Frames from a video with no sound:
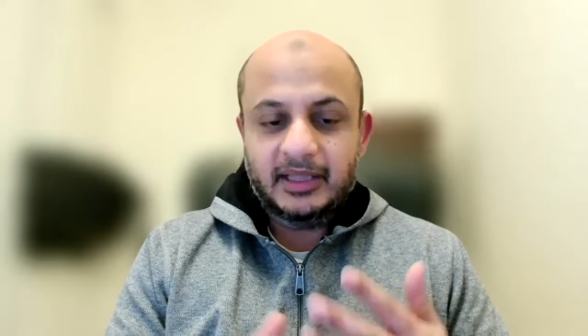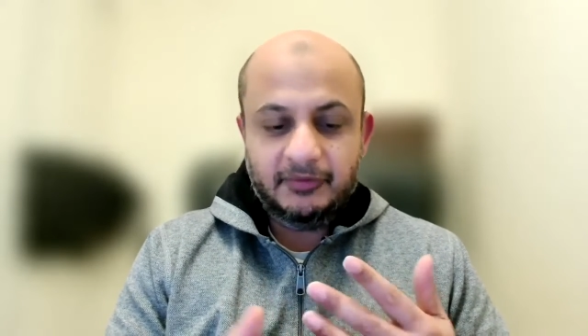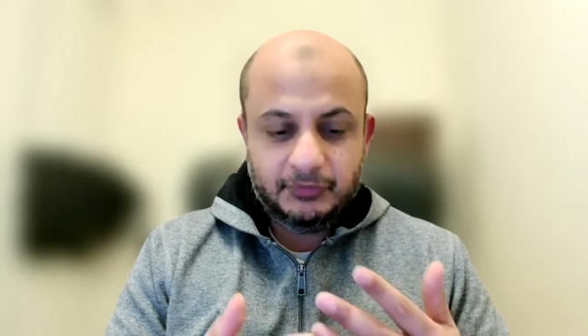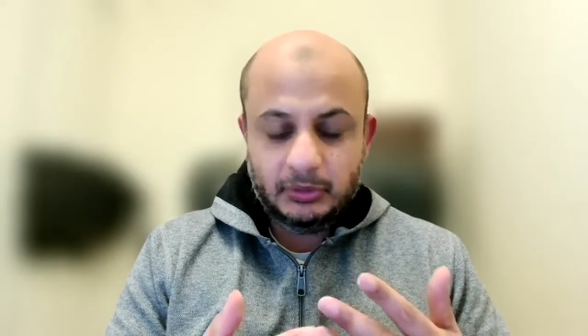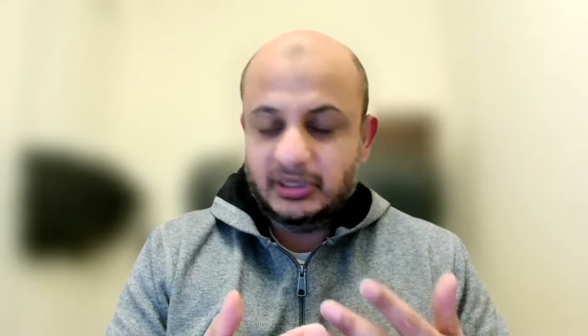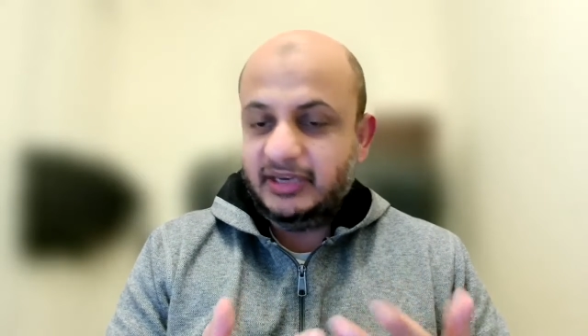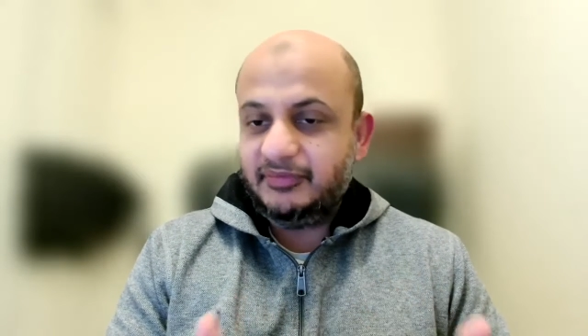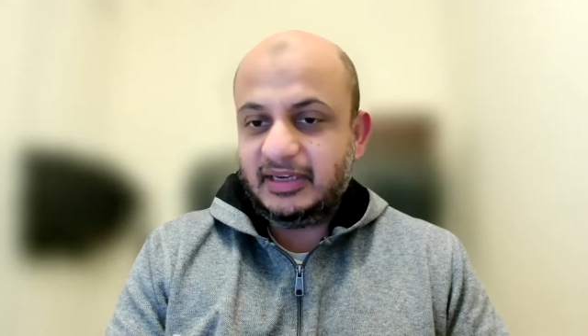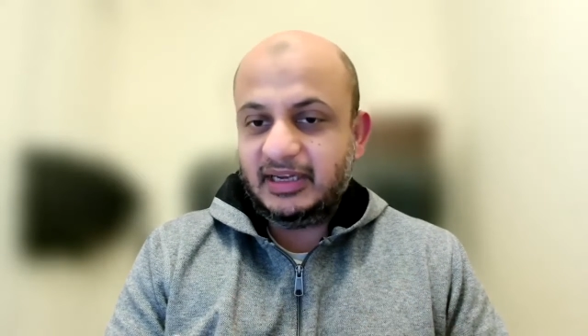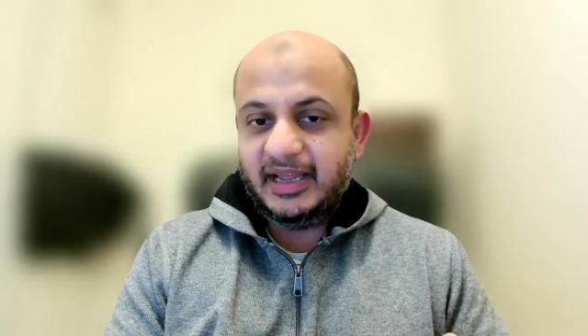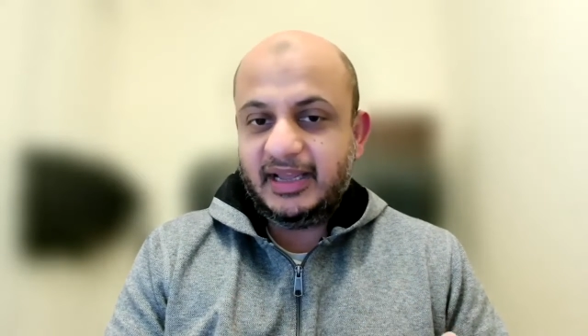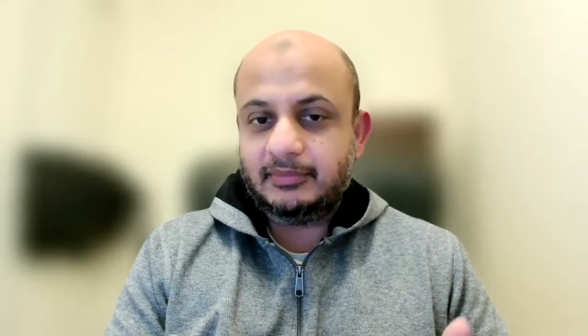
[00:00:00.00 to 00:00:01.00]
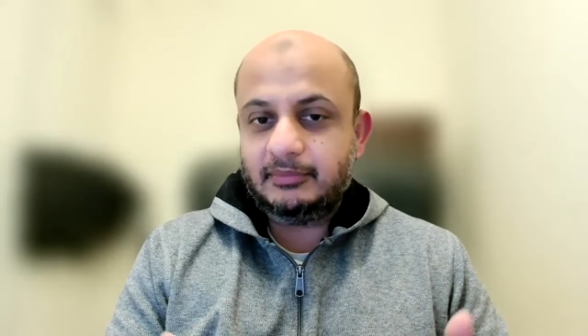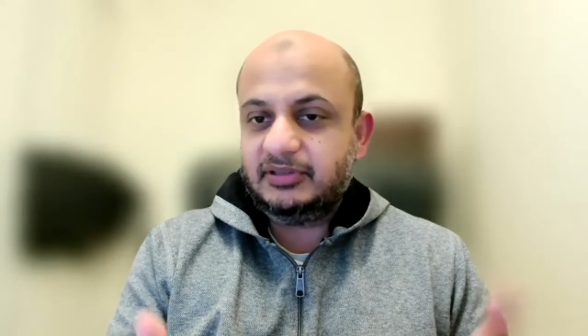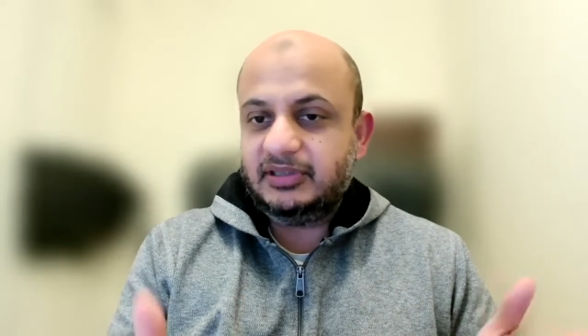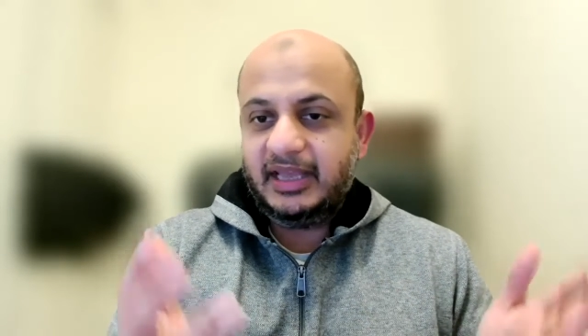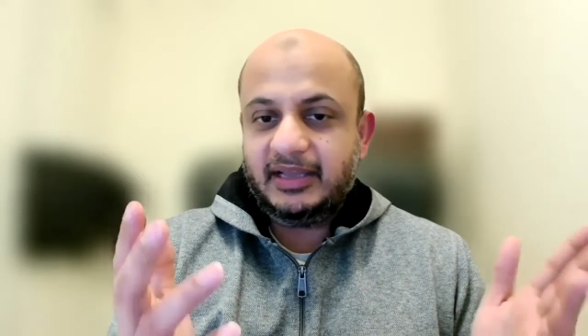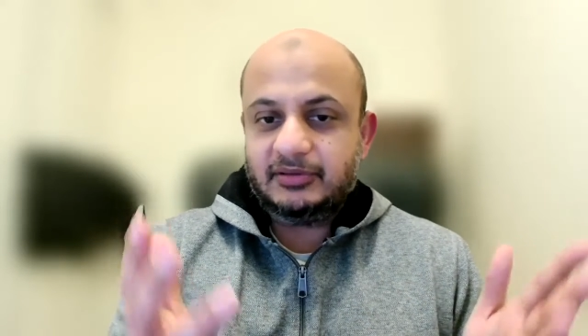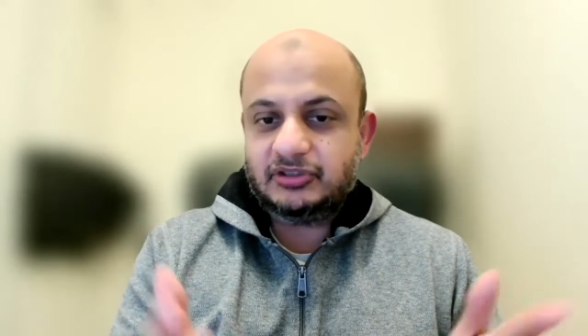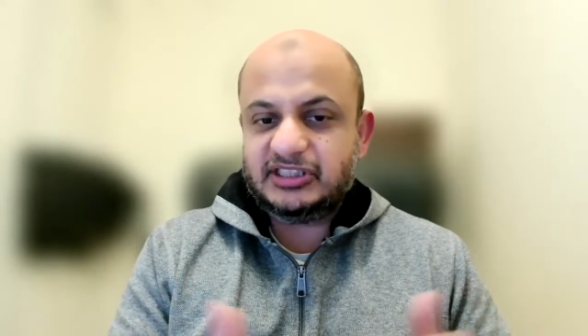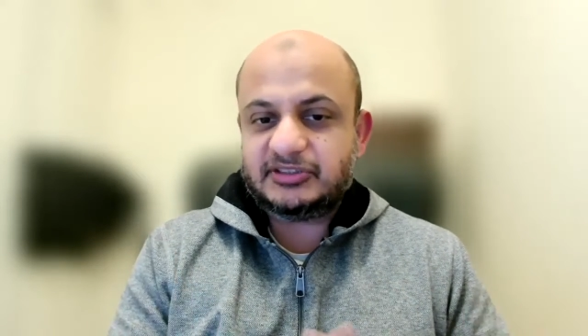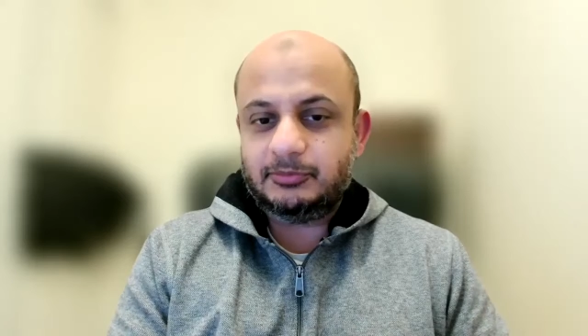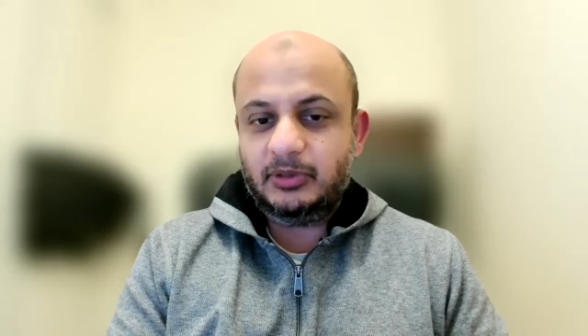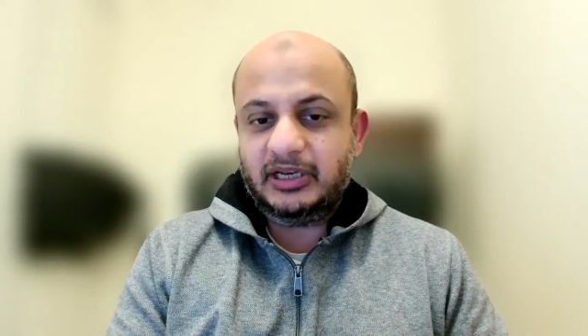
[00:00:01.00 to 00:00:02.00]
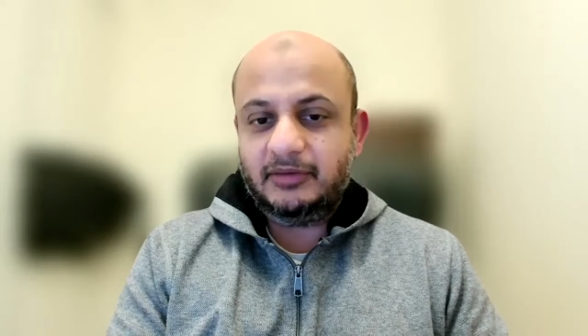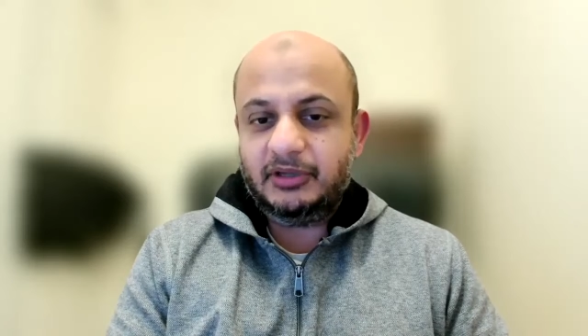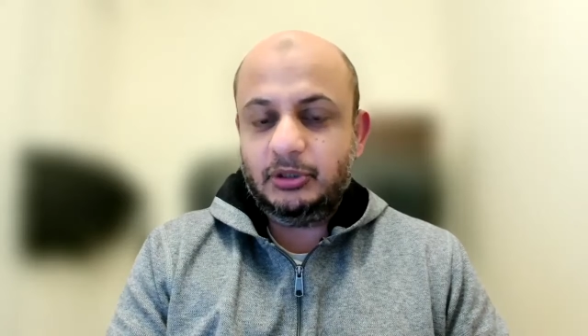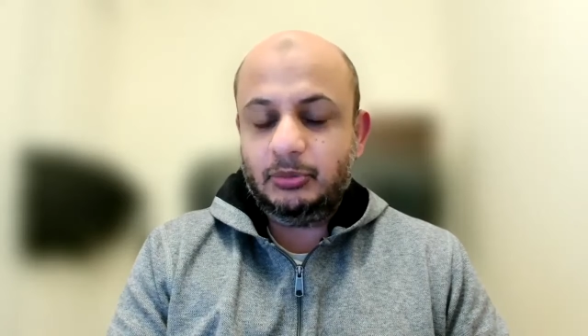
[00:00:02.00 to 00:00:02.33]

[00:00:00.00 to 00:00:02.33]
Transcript: if you leave it like like just whenever